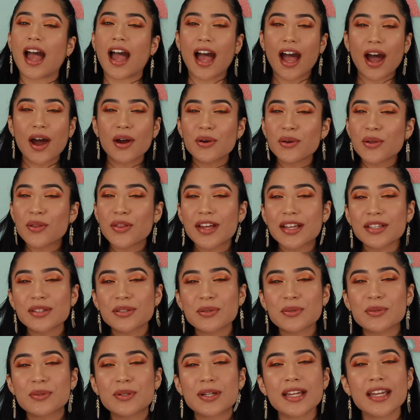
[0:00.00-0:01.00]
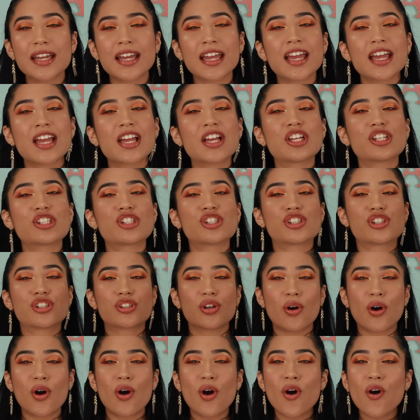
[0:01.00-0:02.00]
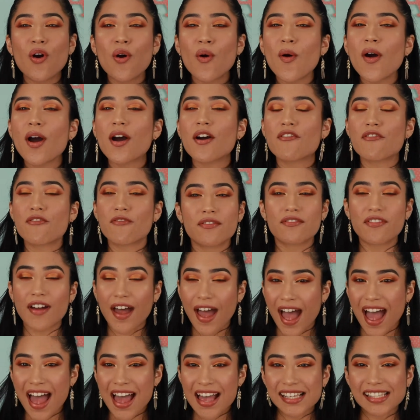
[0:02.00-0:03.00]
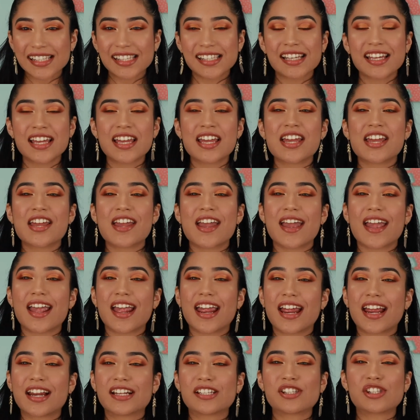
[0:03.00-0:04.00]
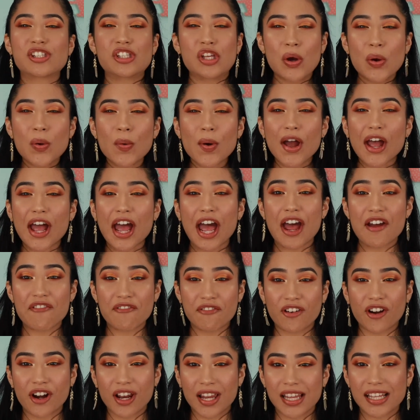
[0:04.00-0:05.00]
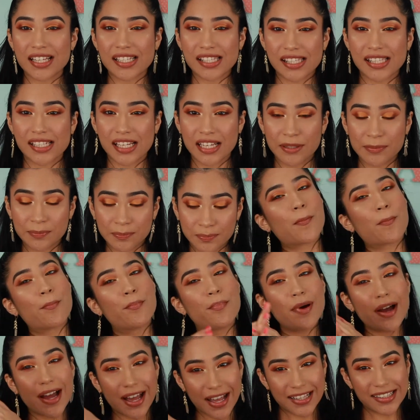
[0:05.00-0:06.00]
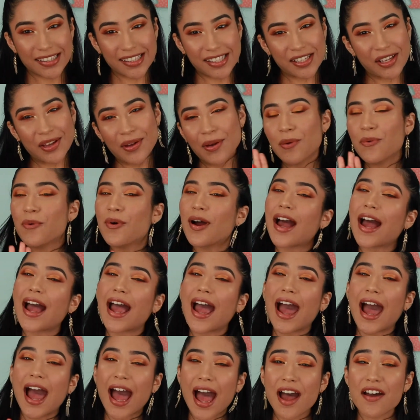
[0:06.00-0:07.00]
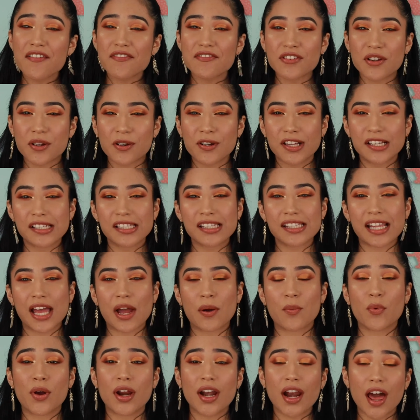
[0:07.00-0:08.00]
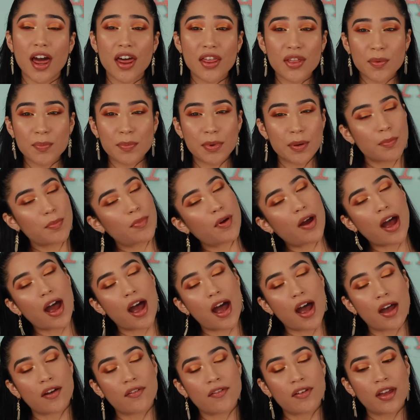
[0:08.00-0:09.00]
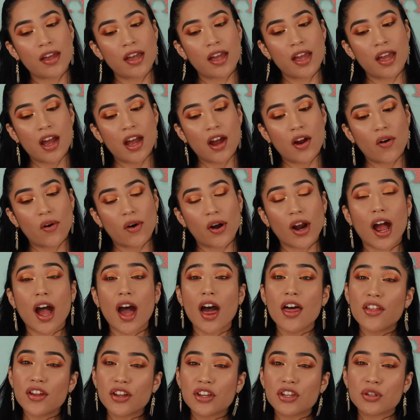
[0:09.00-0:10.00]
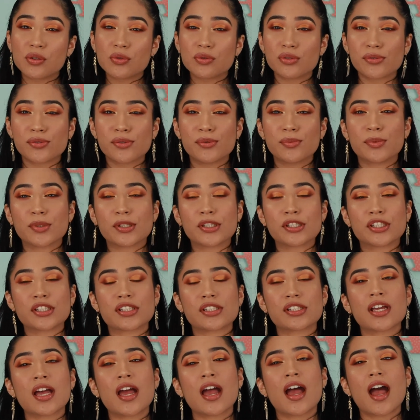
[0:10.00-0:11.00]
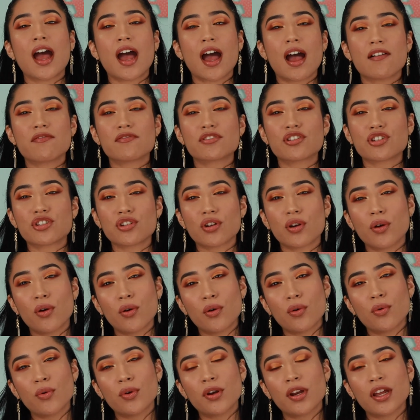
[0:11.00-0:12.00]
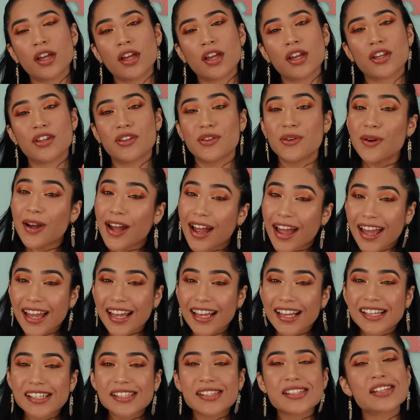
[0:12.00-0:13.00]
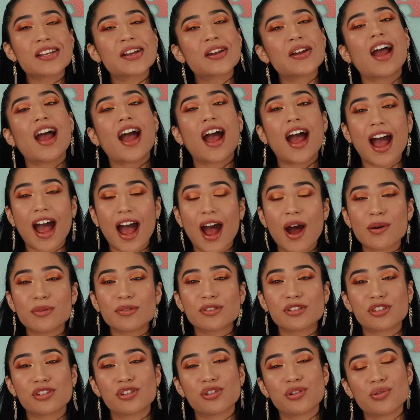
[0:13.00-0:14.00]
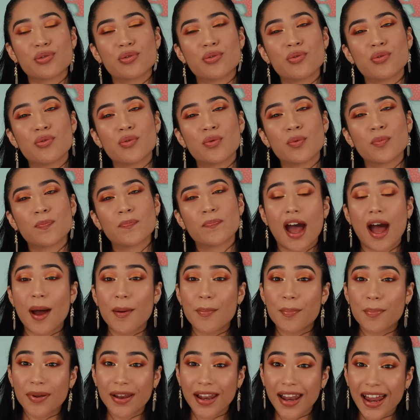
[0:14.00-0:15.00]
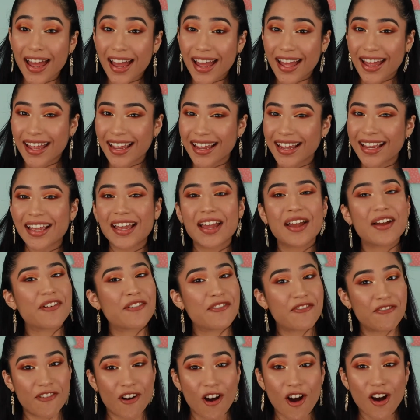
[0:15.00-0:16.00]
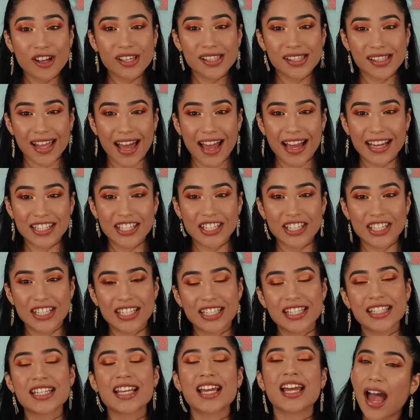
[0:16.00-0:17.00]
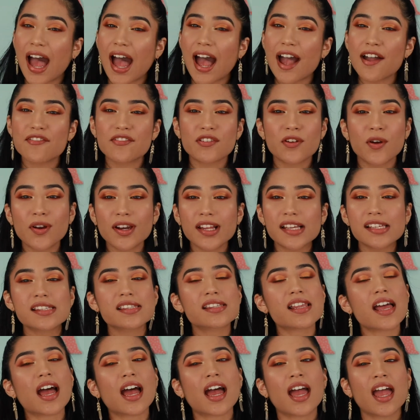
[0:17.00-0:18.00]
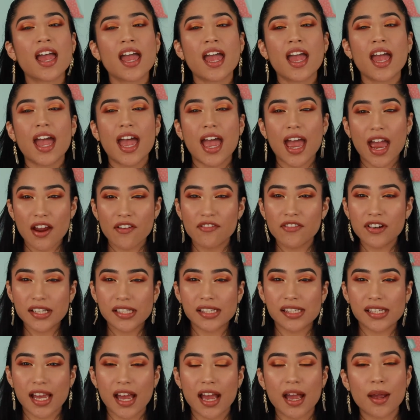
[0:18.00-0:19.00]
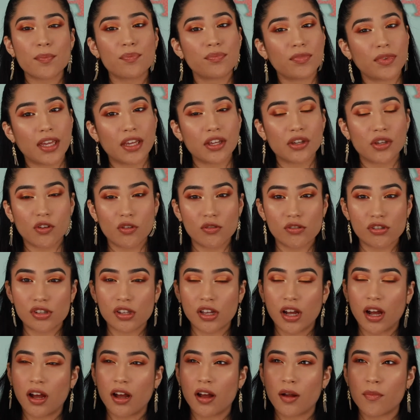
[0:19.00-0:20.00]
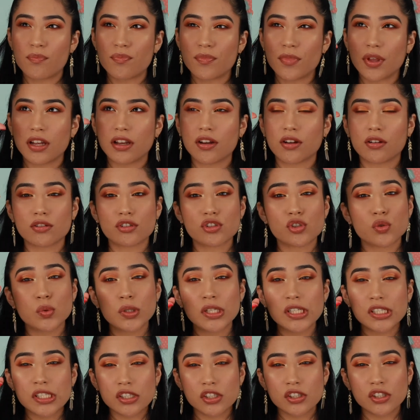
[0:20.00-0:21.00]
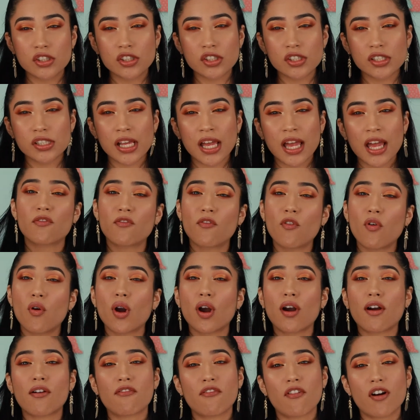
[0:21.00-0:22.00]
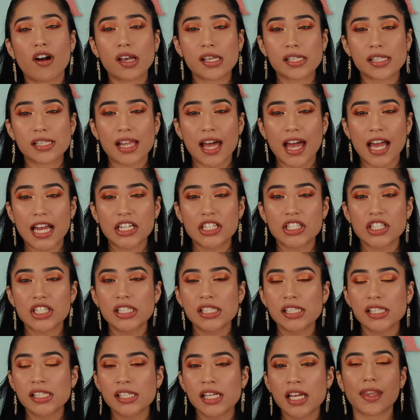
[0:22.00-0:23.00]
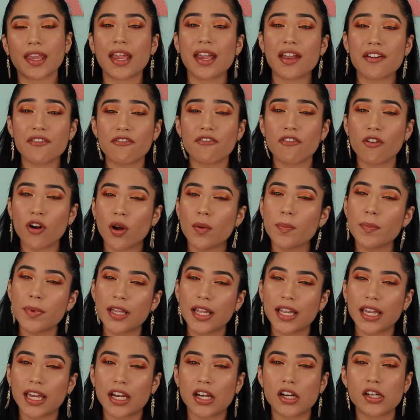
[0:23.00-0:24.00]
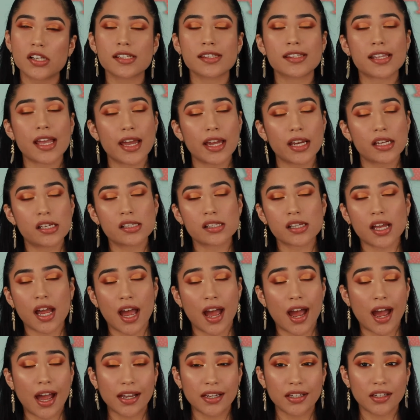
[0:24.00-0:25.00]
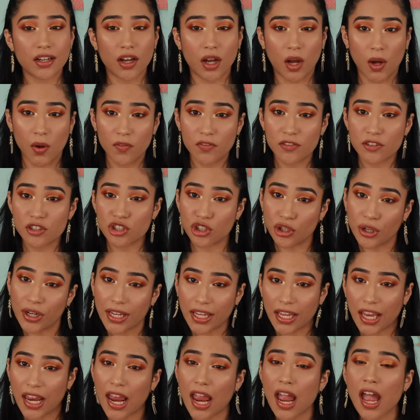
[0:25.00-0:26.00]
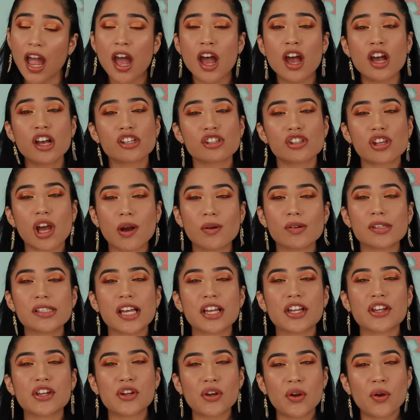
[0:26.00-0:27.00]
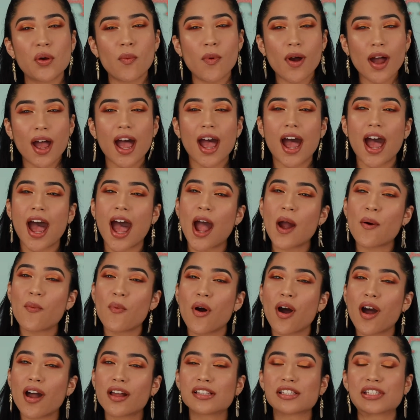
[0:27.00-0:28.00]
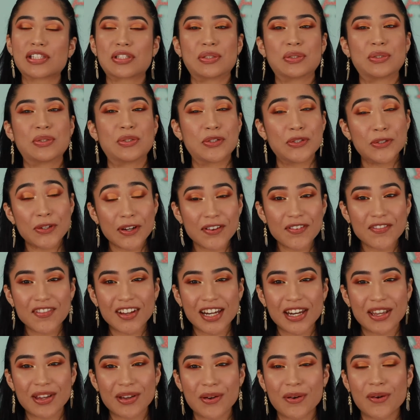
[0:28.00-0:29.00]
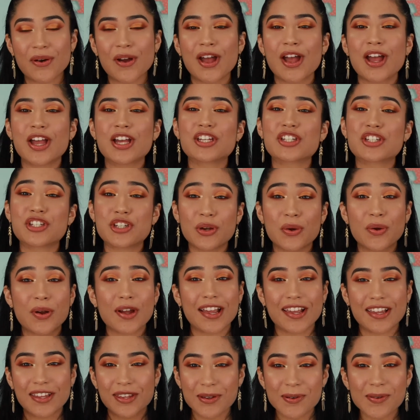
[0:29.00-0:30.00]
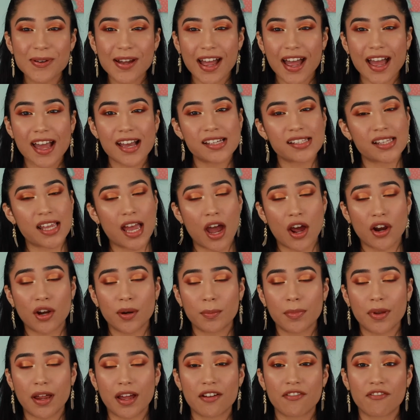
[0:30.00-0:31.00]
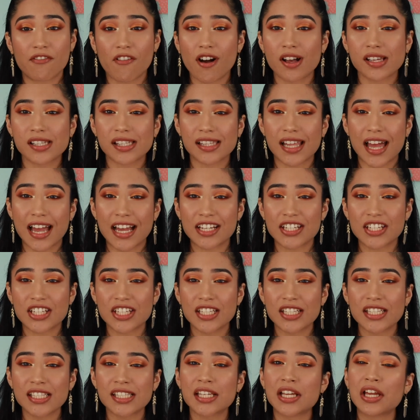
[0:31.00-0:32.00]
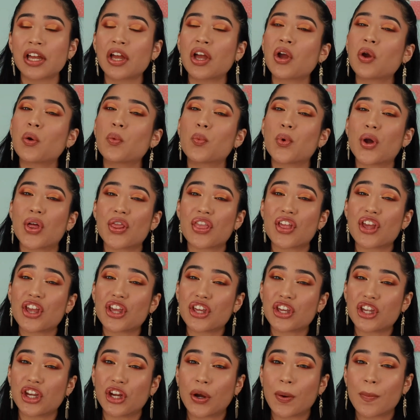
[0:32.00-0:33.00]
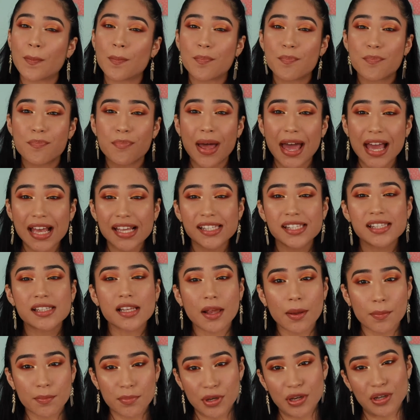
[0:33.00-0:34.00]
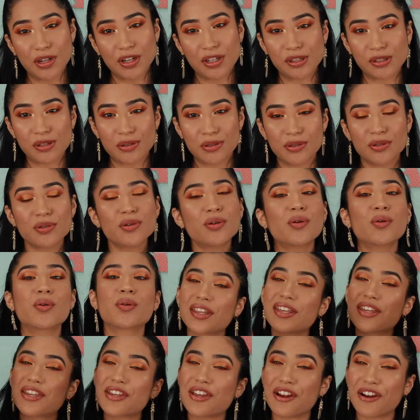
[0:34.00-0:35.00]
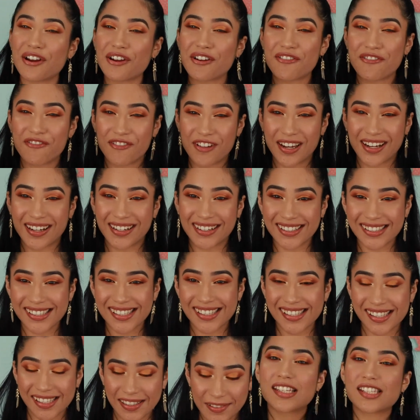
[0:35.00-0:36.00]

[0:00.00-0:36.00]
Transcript: How do they do it so fast and so effortlessly? But what I have noticed that when other people have, or other YouTubers have showed you guys how to apply false lashes, I've noticed that every time they use um, the little tweezers for false lashes, and for beginners that is kind of tricky. So I was like, you know what? I want to do a video showing you guys how to apply false lashes with your best beauty tool, your fingers.